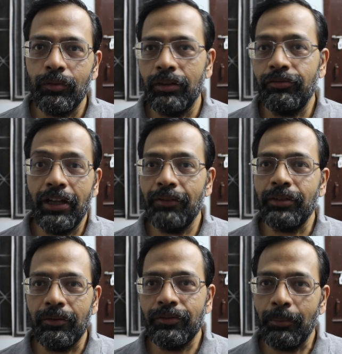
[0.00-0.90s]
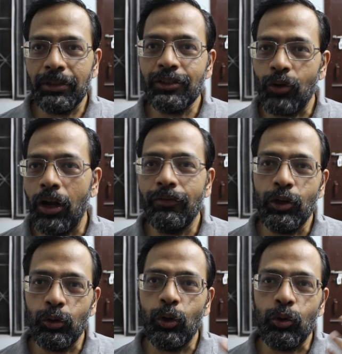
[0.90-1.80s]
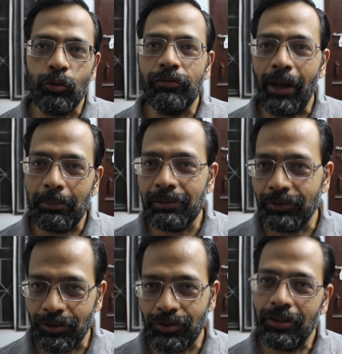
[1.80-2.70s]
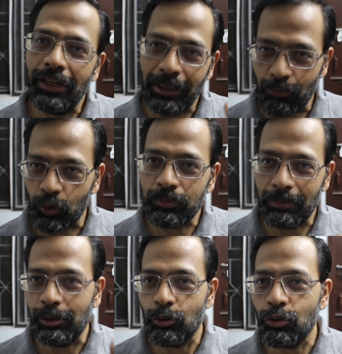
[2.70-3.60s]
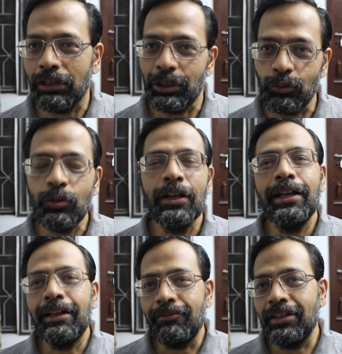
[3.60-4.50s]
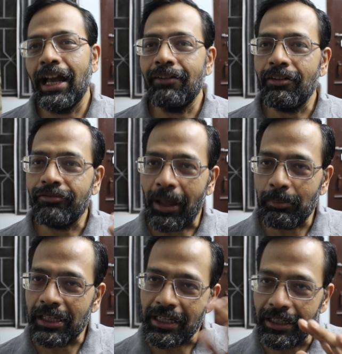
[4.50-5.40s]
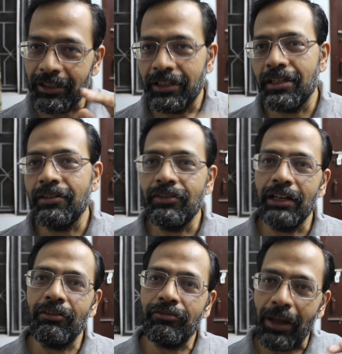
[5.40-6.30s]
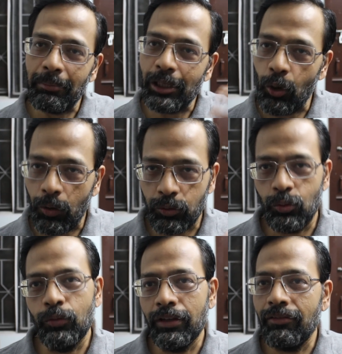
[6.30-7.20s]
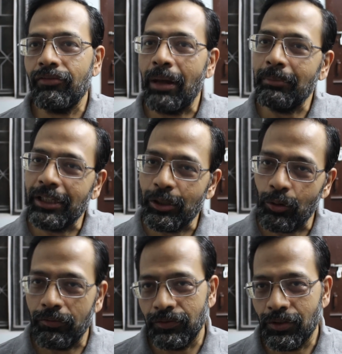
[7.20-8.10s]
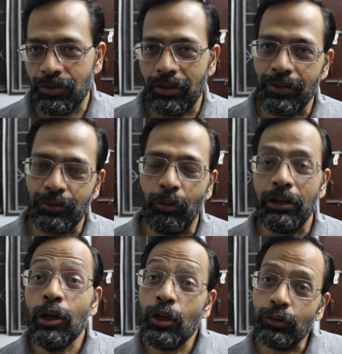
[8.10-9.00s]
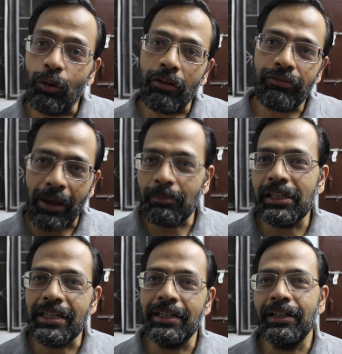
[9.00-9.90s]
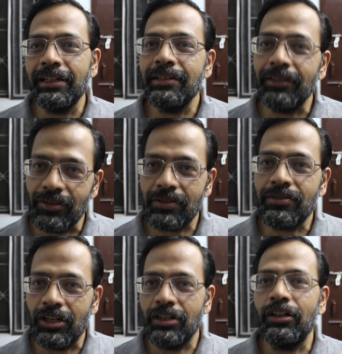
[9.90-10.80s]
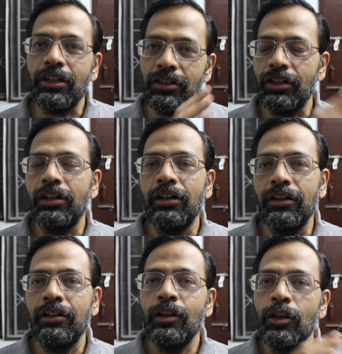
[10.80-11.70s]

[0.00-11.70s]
If something is wrong, we don't go to a family physician like most people usually do. We have a family ENT, we have a family ortho, we have a family neurophysician, and so on. So our family ENT suggested that